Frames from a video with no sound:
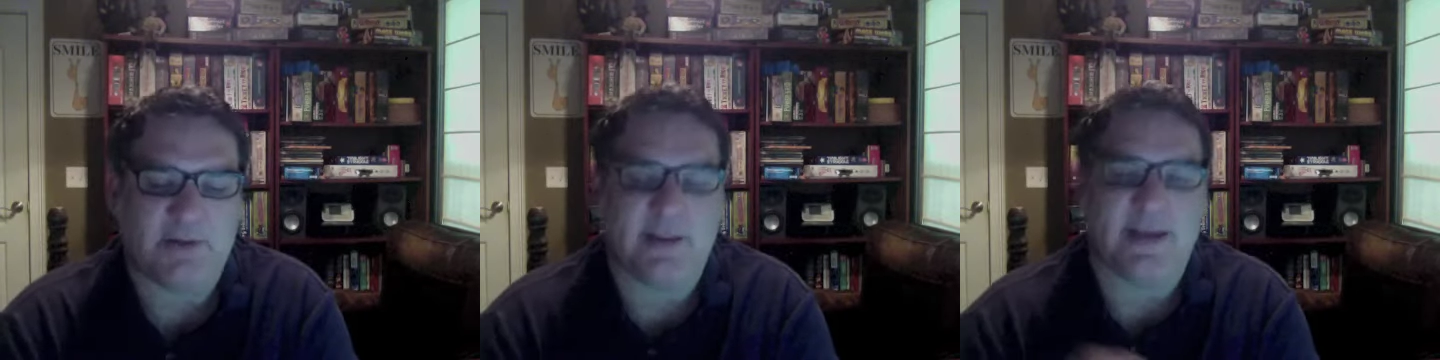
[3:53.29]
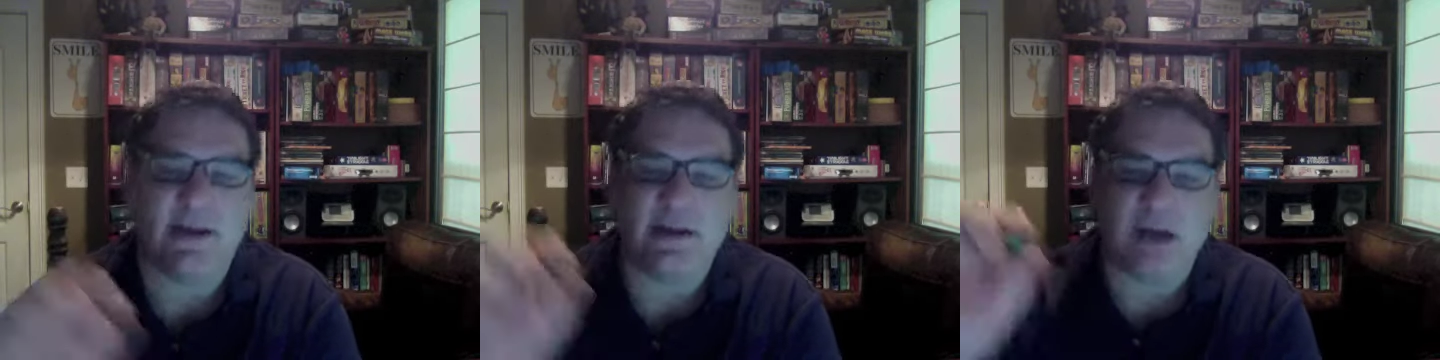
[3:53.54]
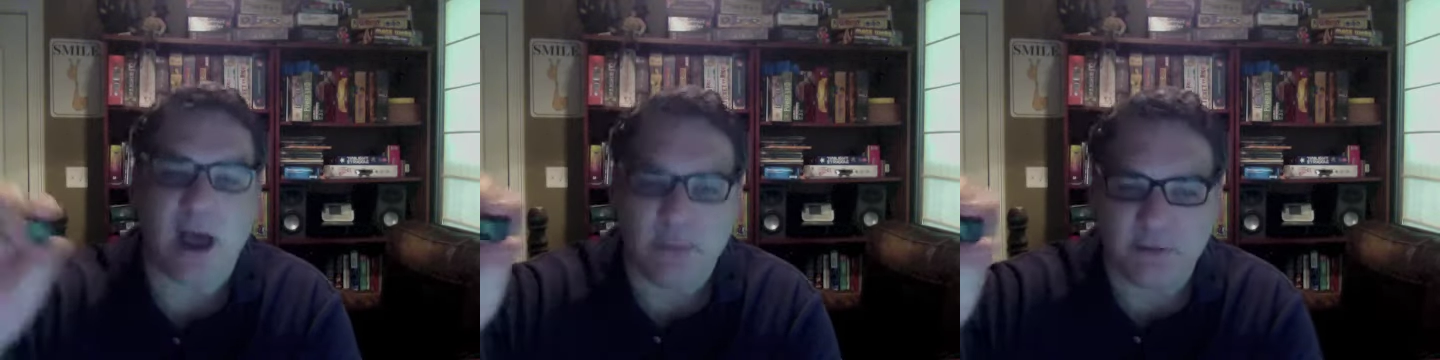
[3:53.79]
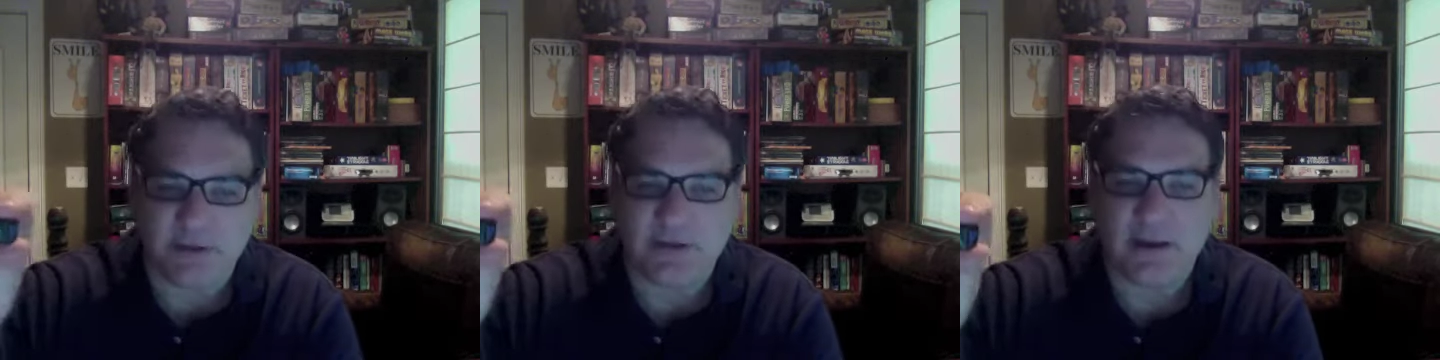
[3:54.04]
Like a
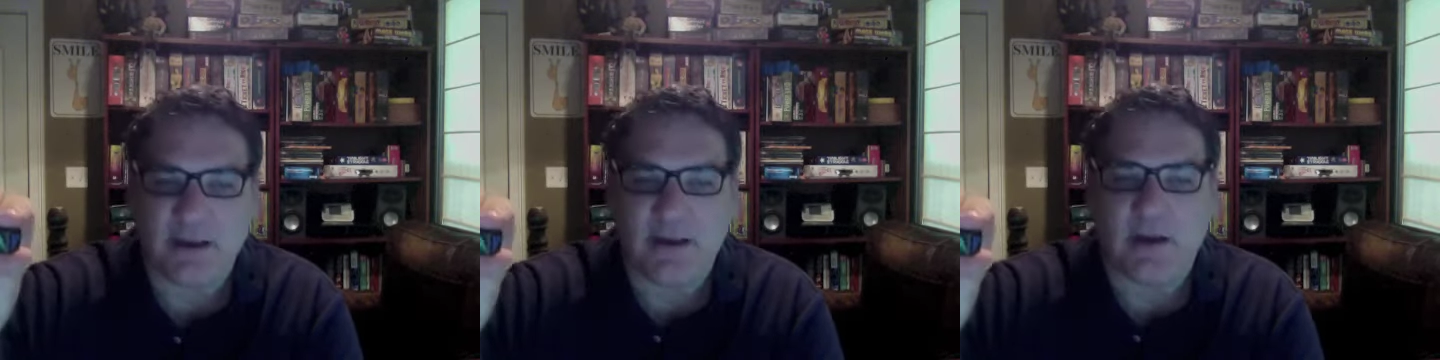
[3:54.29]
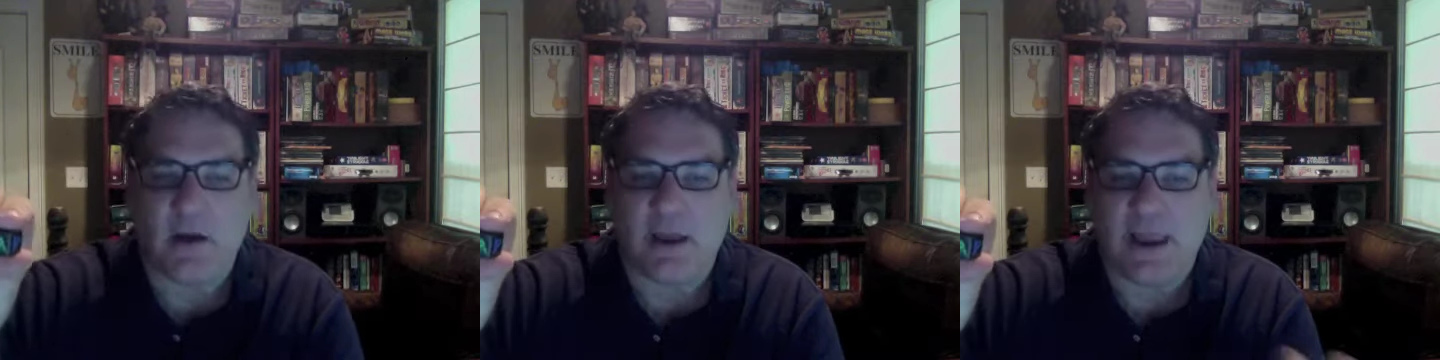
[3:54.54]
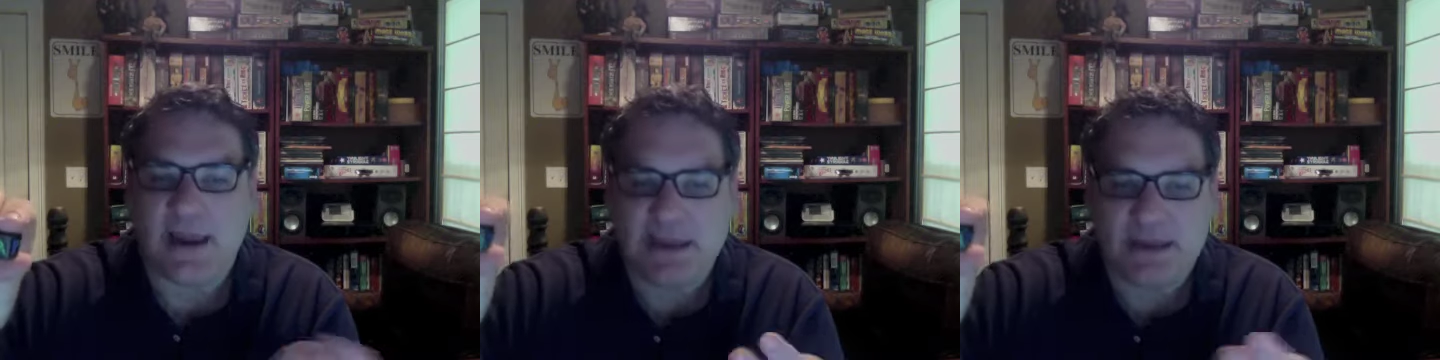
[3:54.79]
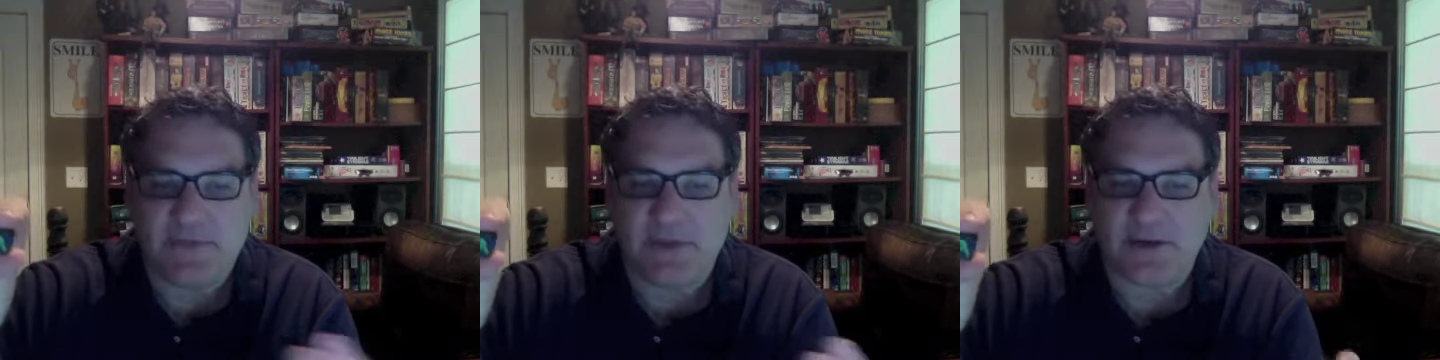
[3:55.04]
goblin, any
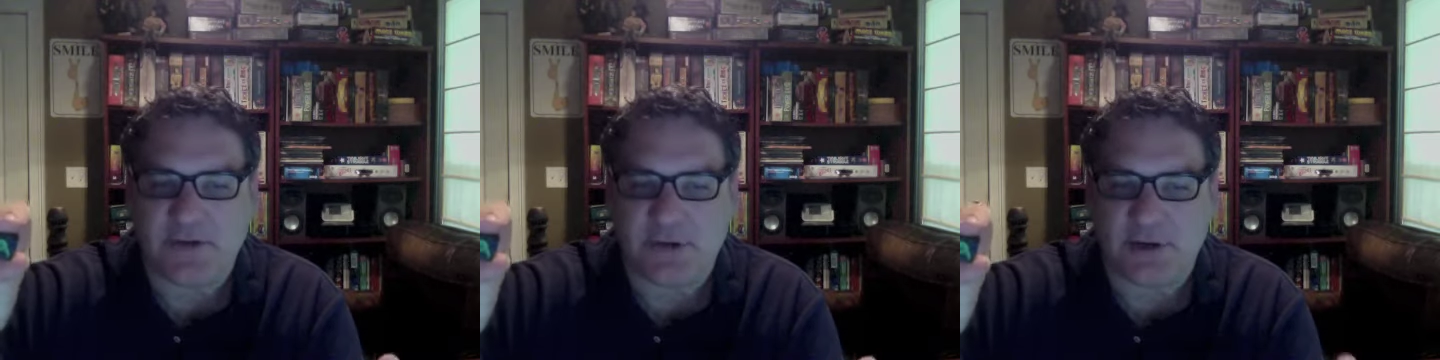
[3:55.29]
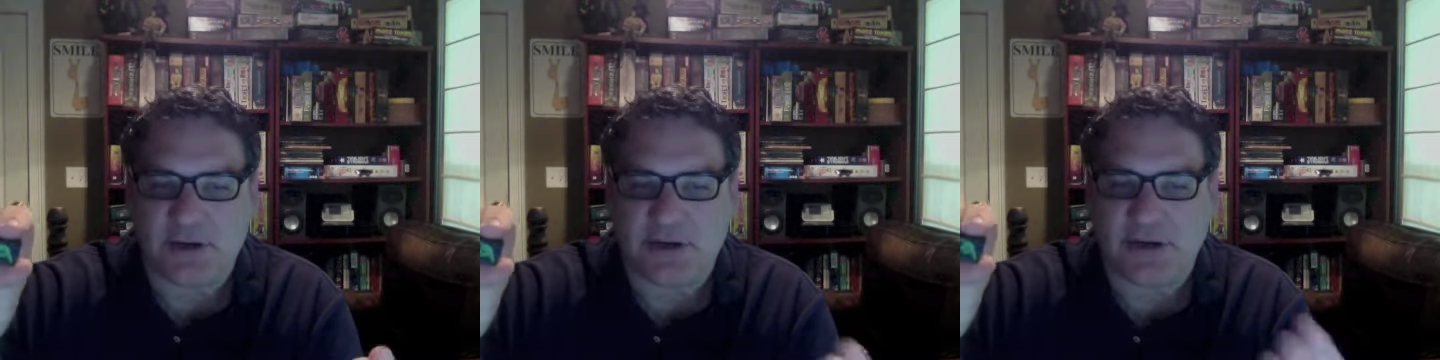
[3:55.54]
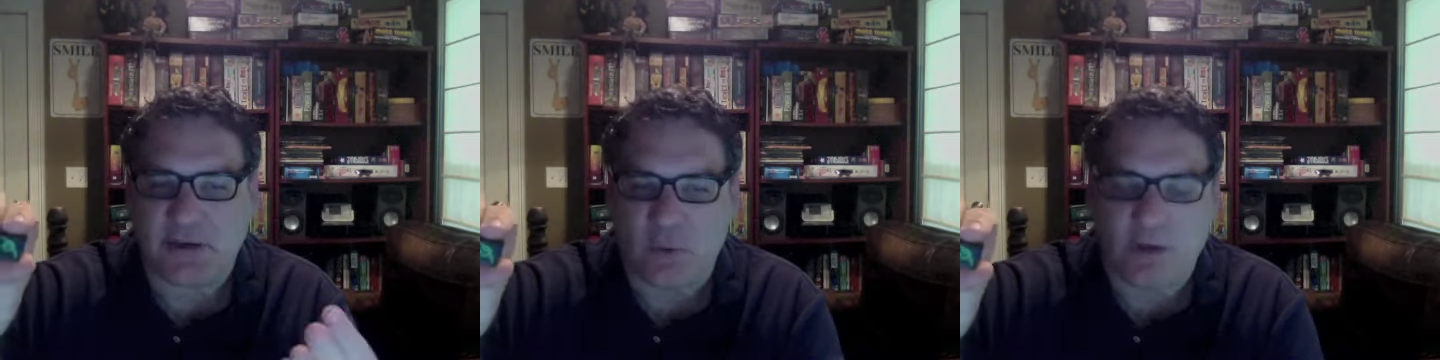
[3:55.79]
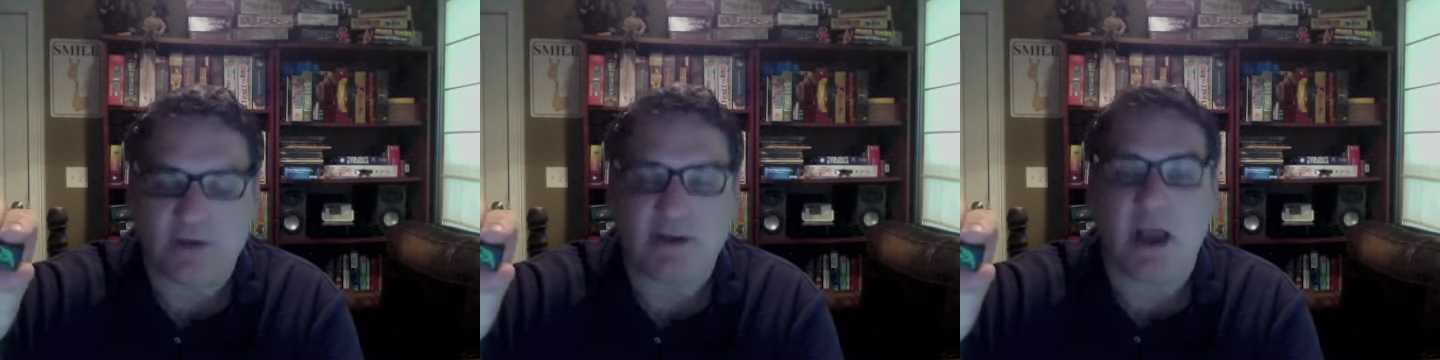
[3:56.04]
adventurer can kill
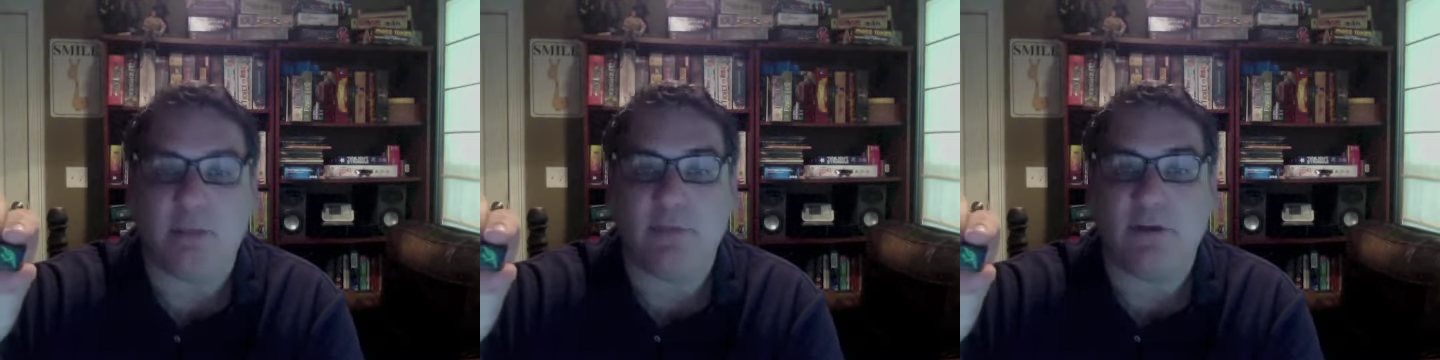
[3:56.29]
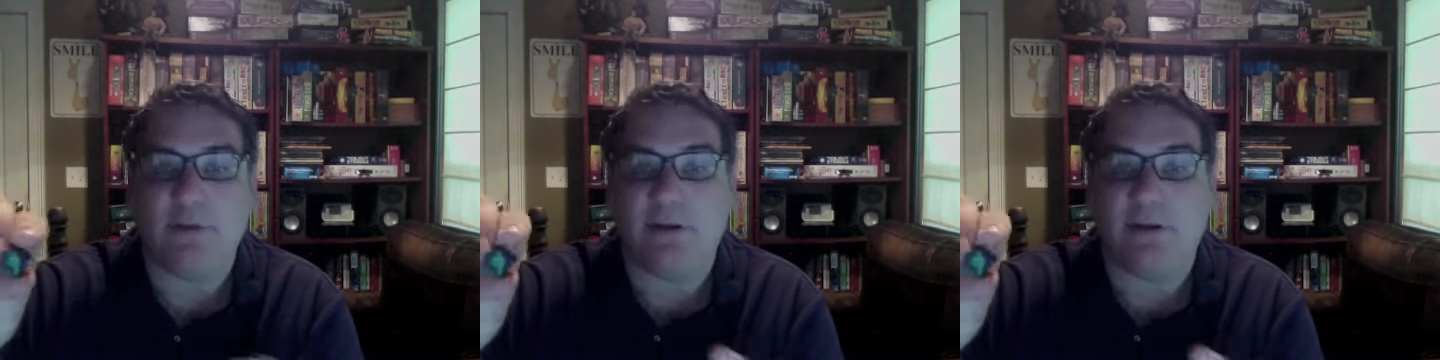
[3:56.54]
1 goblin,